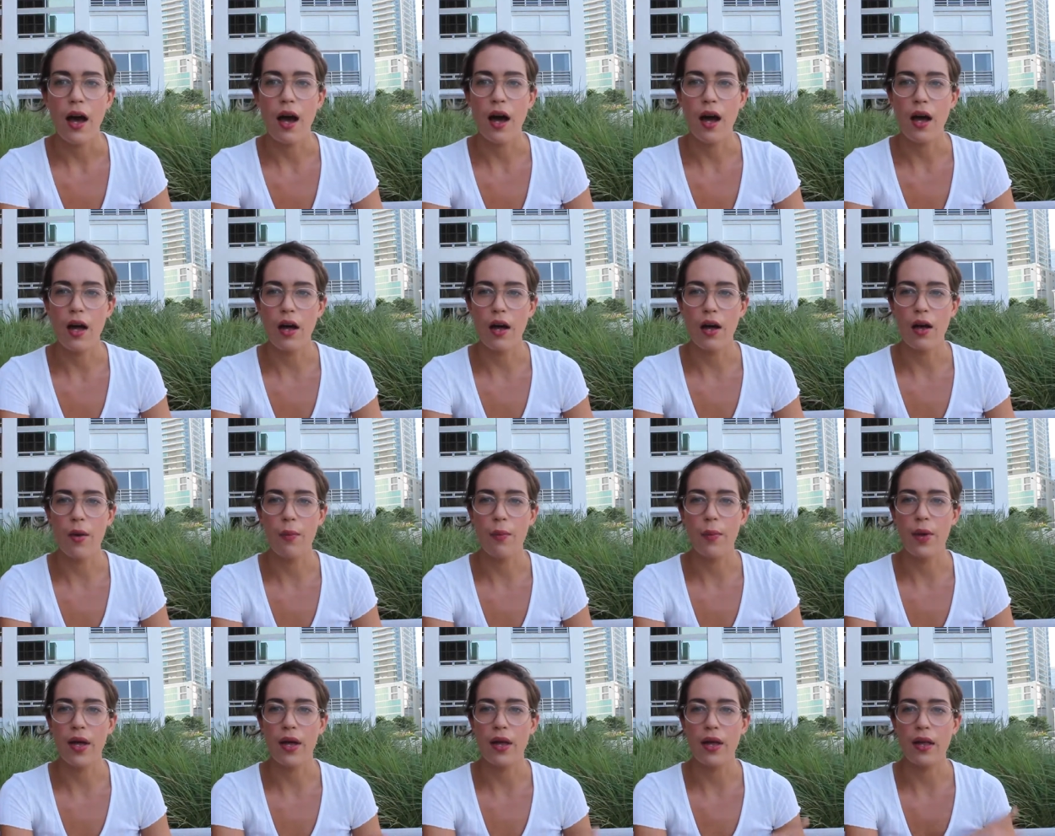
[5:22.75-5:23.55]

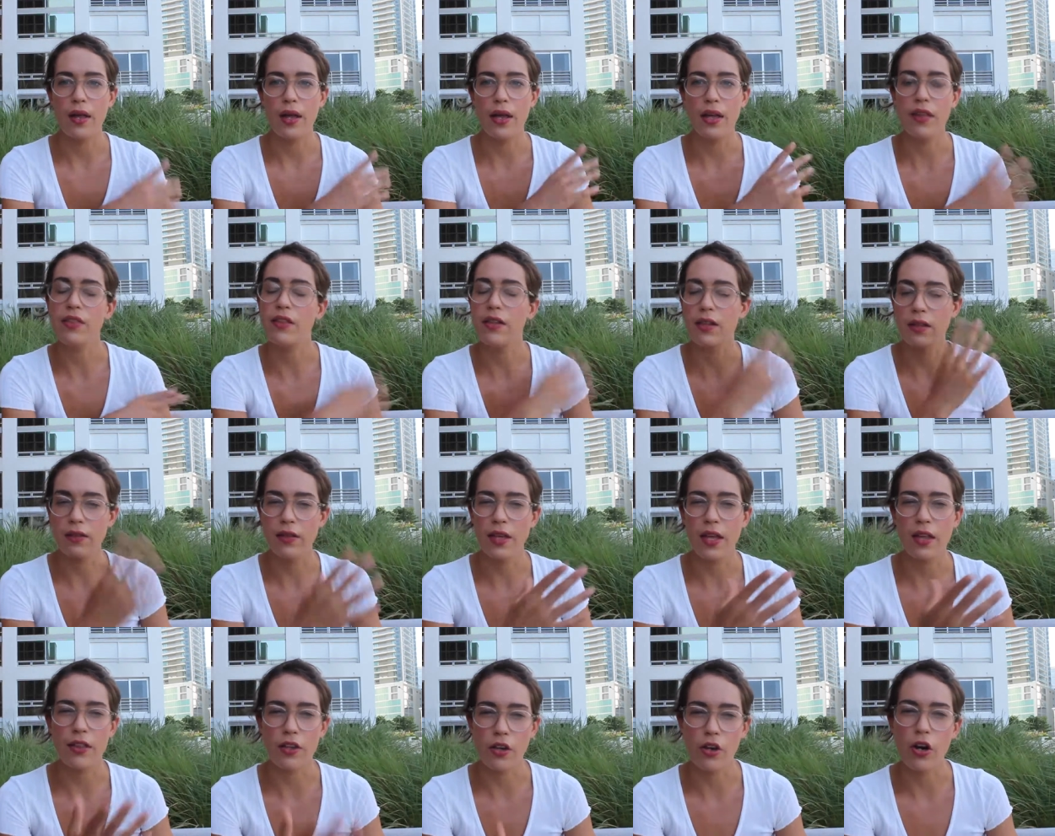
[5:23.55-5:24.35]
Um, in the
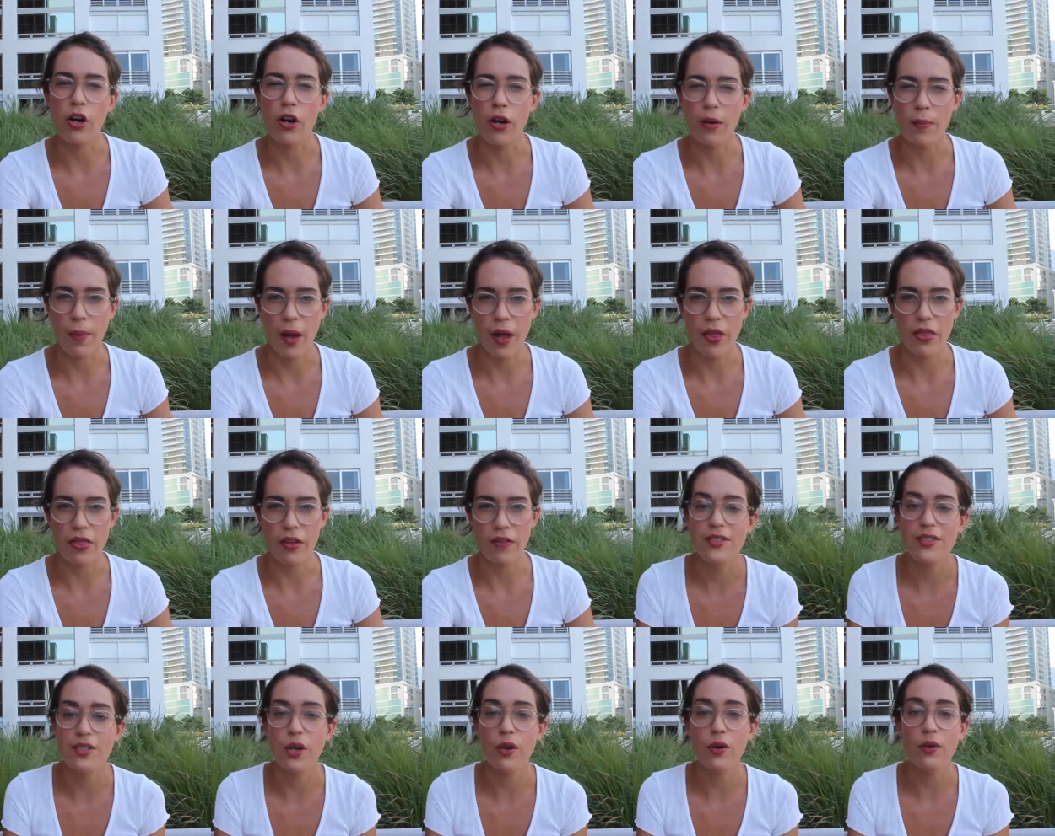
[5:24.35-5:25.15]
in the current
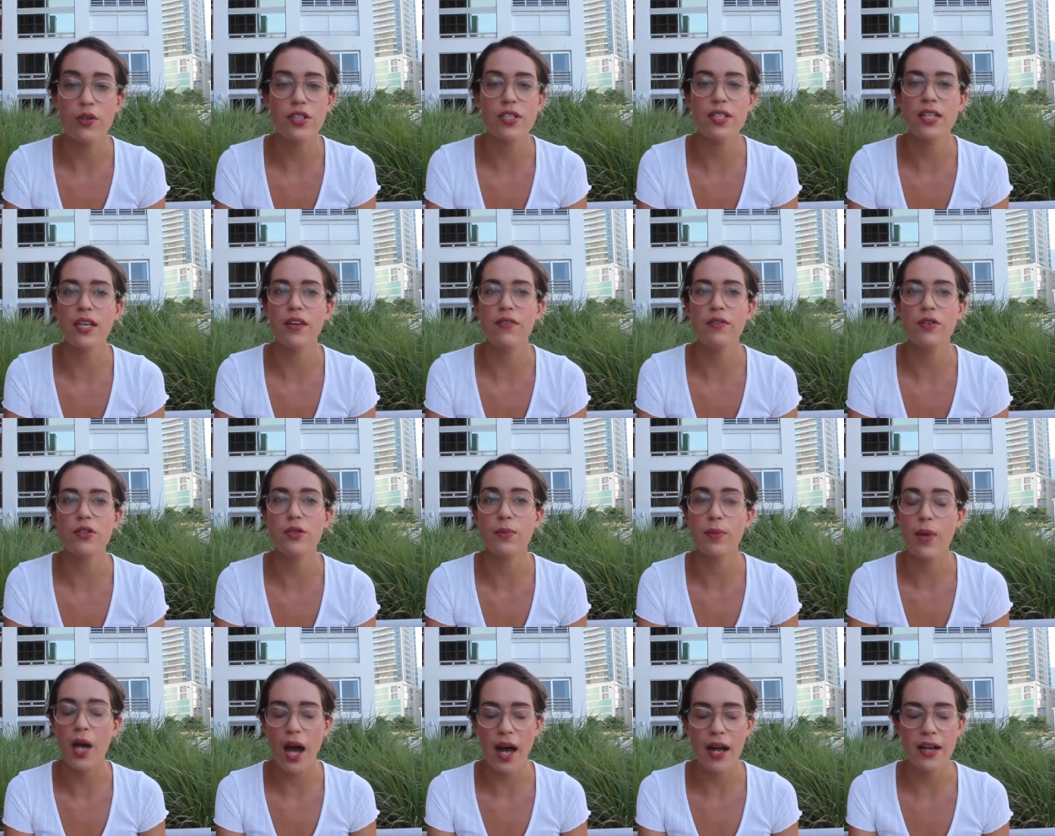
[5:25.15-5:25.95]
month. So just to give you
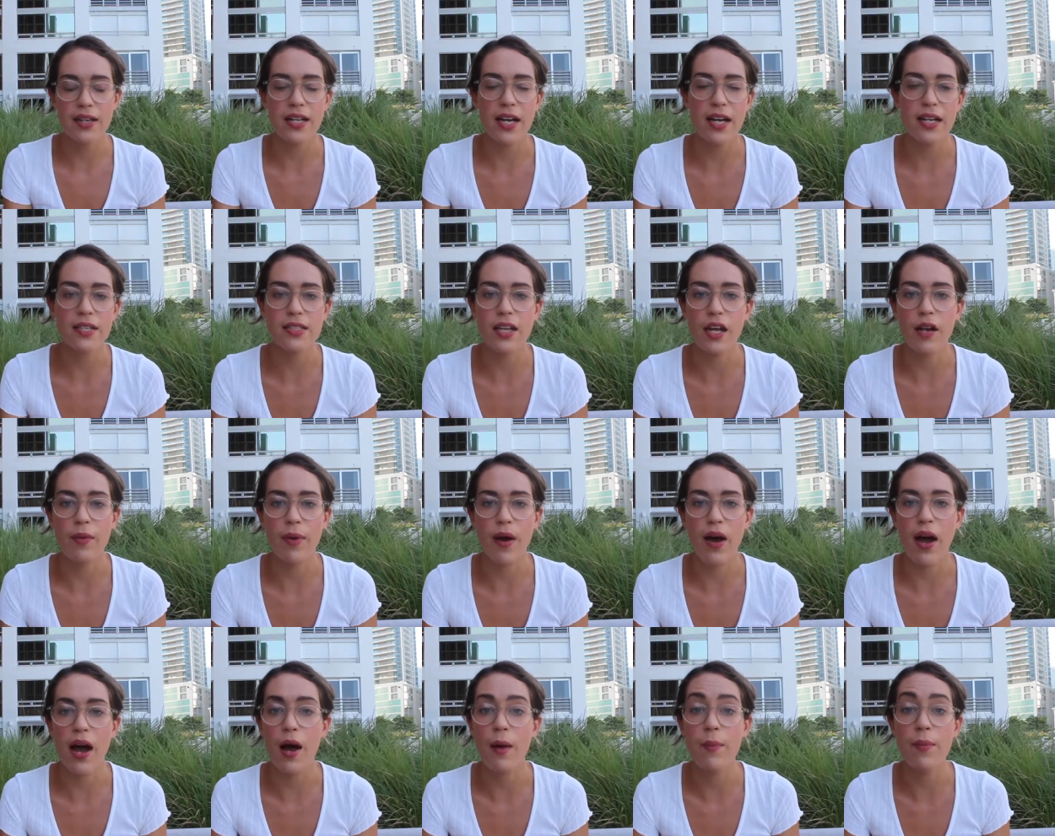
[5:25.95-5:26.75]
some context on
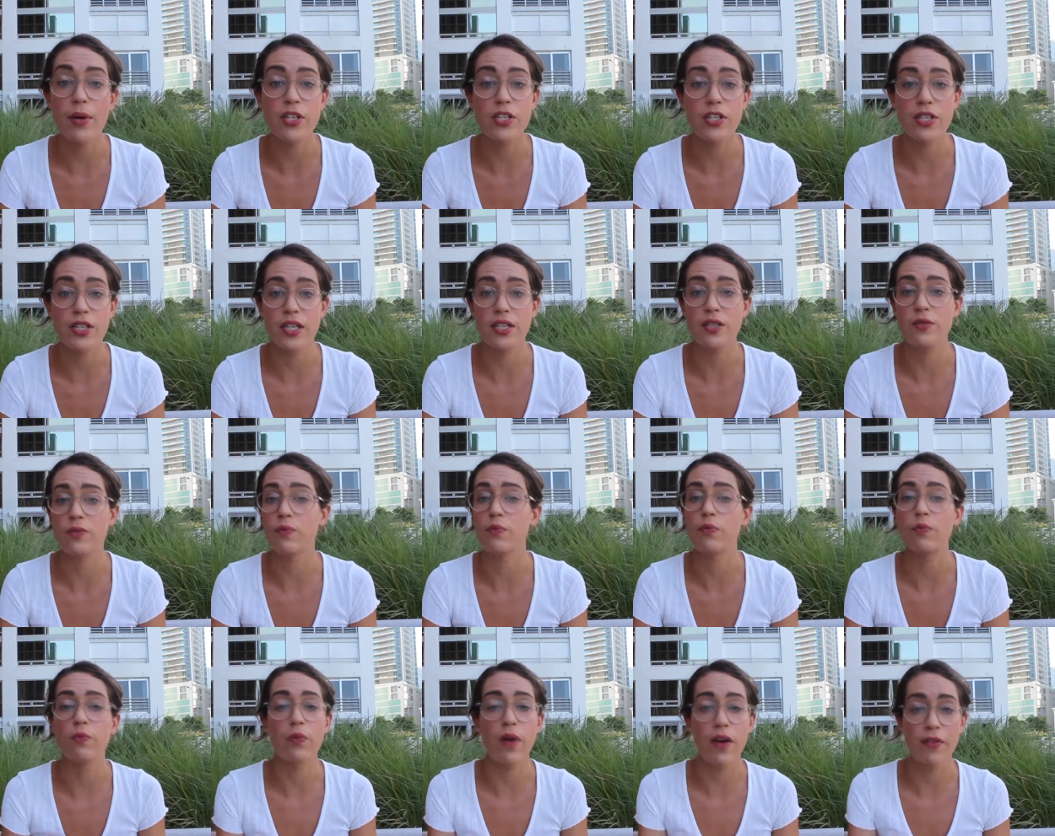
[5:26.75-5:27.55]
about how much this
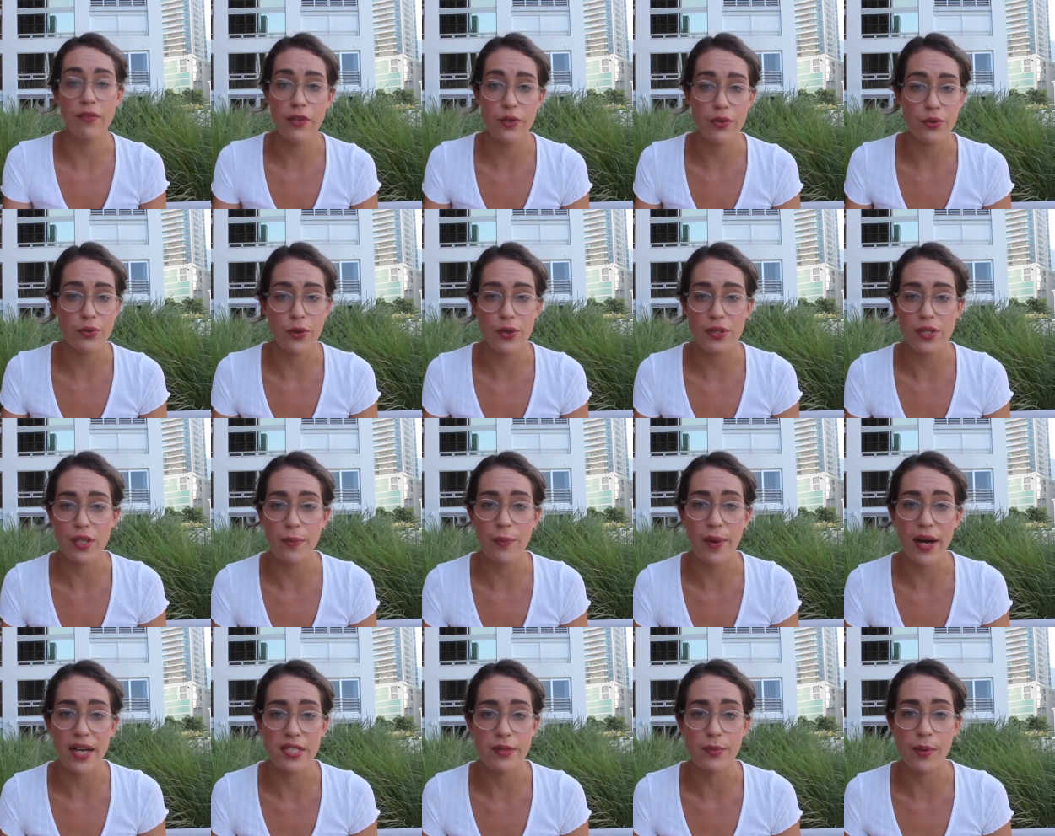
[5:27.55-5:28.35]
revenue source
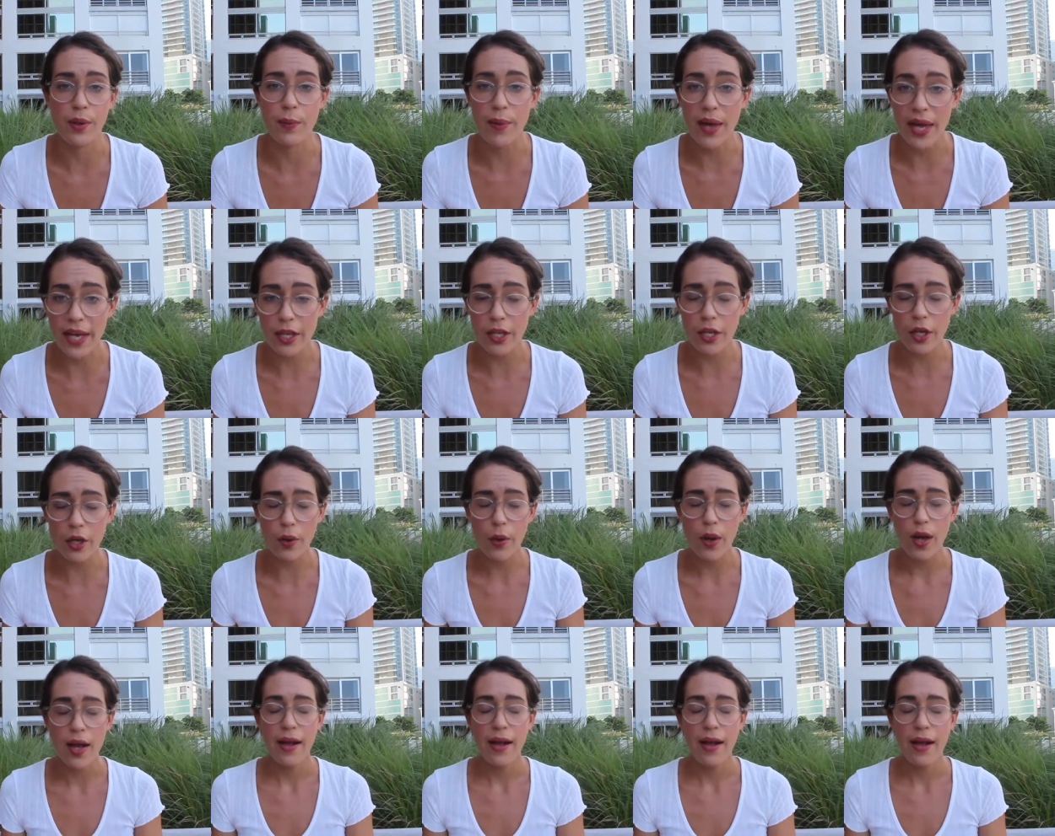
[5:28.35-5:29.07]
could possibly make you,